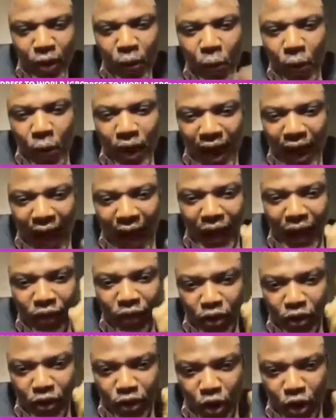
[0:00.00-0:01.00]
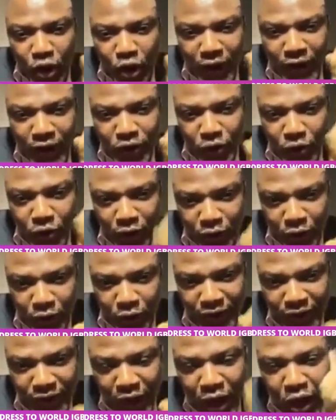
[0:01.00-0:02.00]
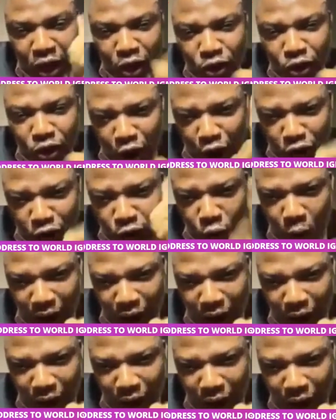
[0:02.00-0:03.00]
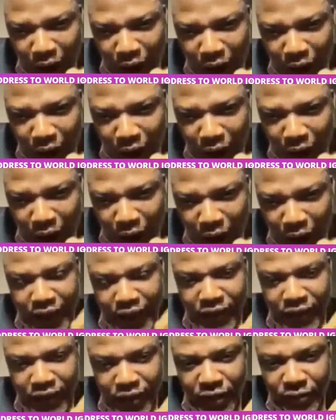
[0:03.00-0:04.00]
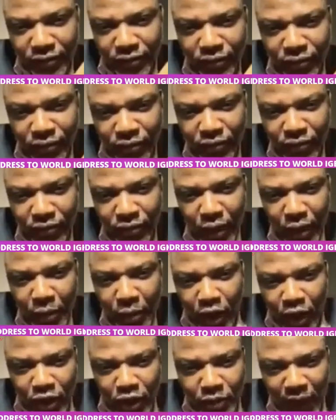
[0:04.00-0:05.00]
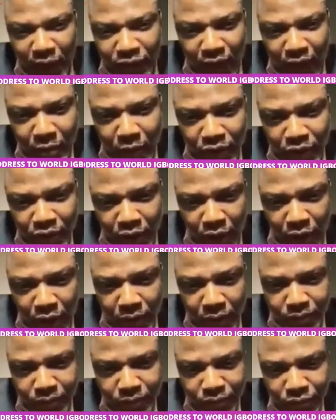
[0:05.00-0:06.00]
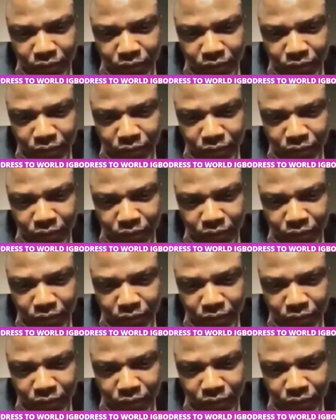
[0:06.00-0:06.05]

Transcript: We are not going to retreat, not one iota, not one inch, because Biafra must come.